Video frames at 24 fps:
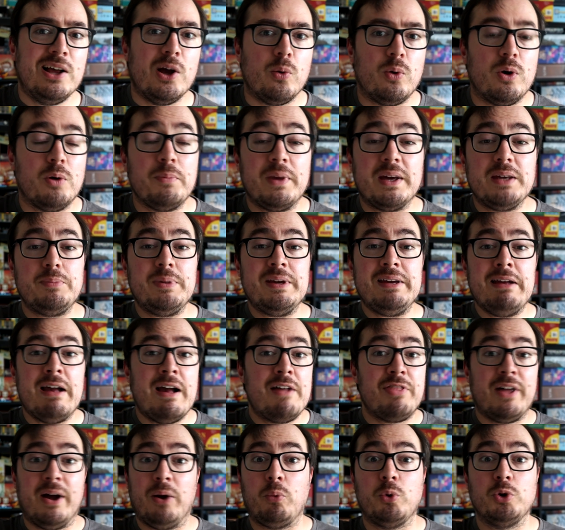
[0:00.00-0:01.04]
well, maybe
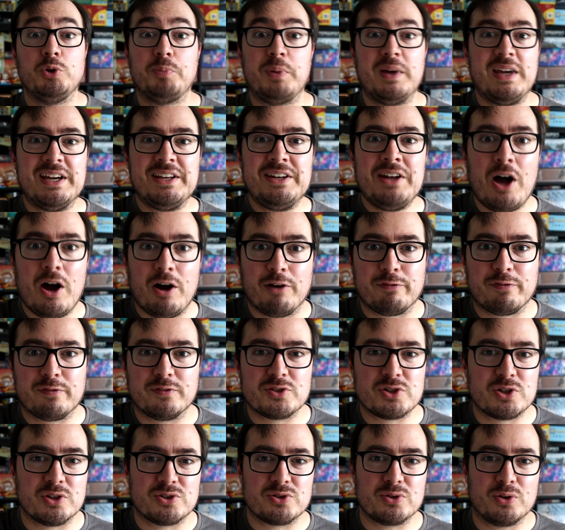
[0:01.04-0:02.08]
that would be enough
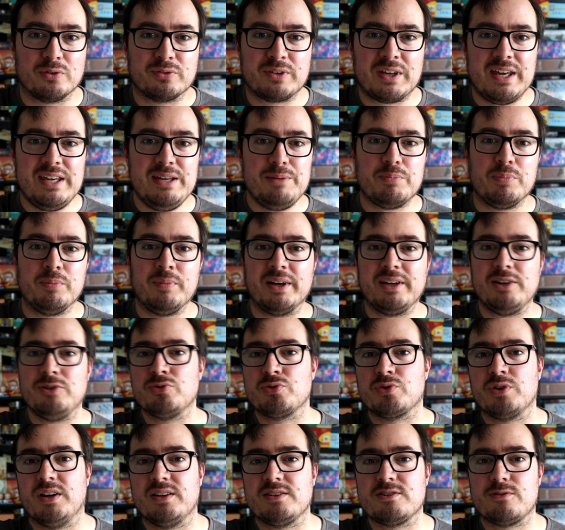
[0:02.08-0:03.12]
to sort of keep my
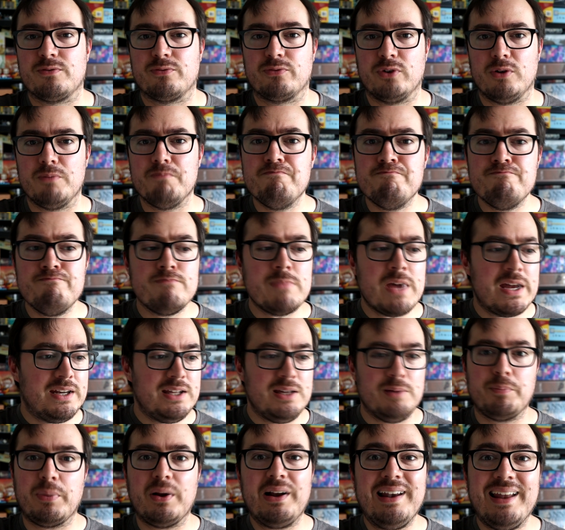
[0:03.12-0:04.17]
interest for
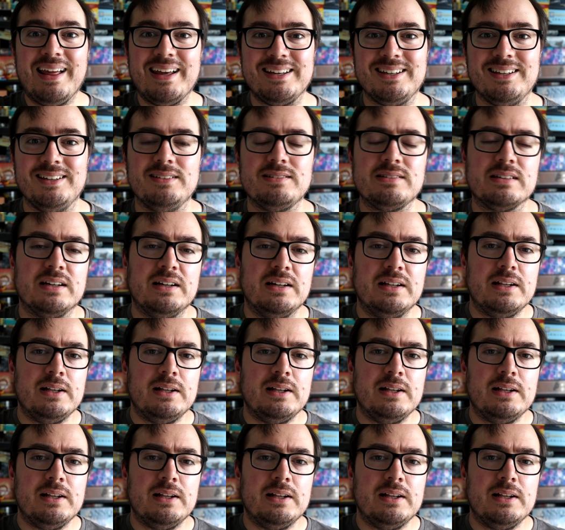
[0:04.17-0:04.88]
many plays,